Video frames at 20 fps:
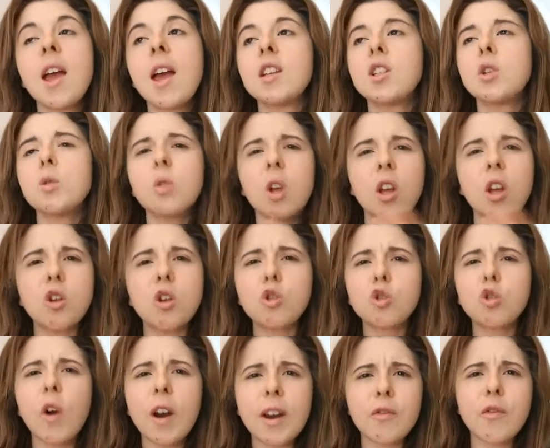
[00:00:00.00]
She was like, you
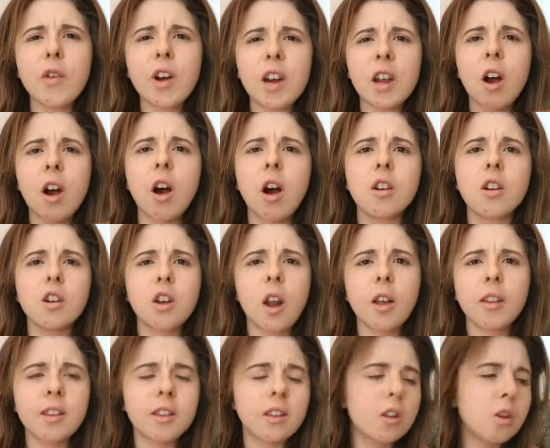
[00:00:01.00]
train really hard.
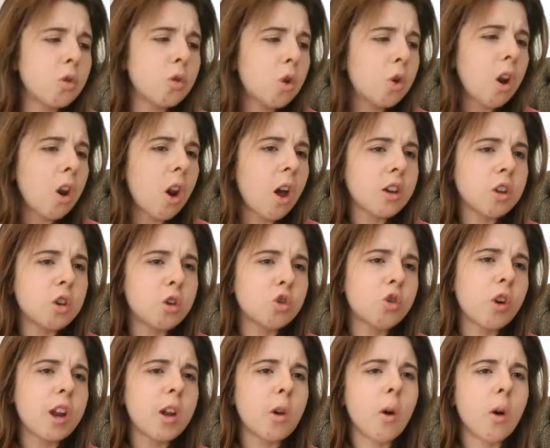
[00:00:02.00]
Like, you look like you
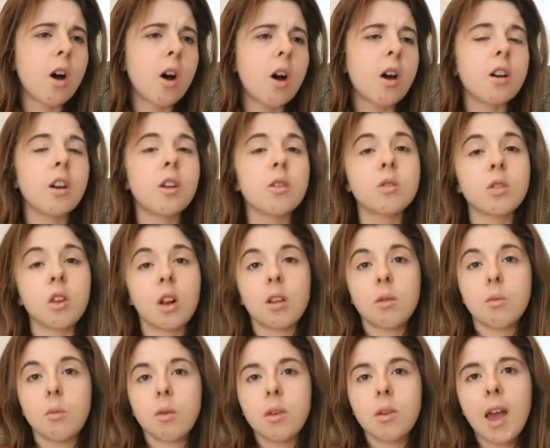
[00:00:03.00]
train quite hard. And I was
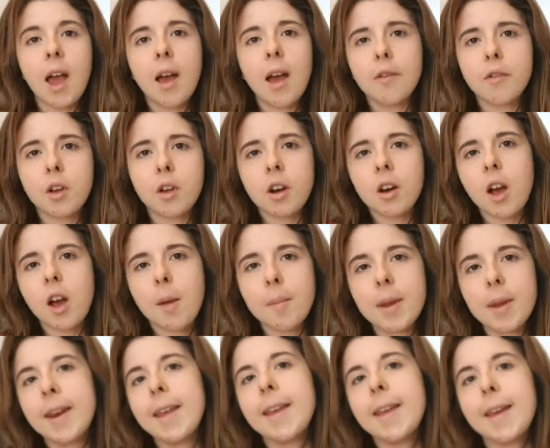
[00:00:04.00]
like, well, yeah, if you're going to come
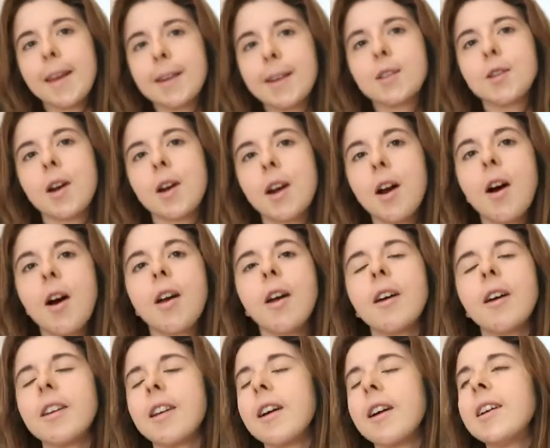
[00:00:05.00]
in here, you're going to train hard,
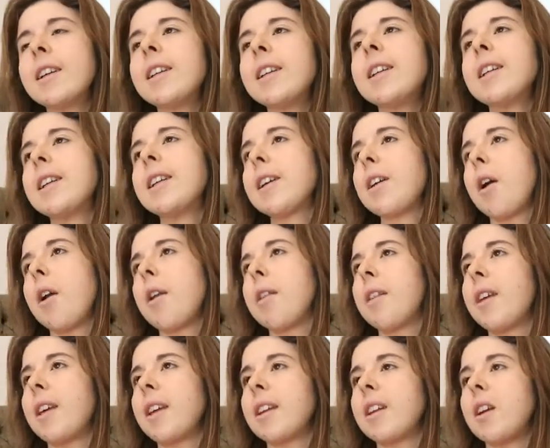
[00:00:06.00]
aren't you? Kind of thing.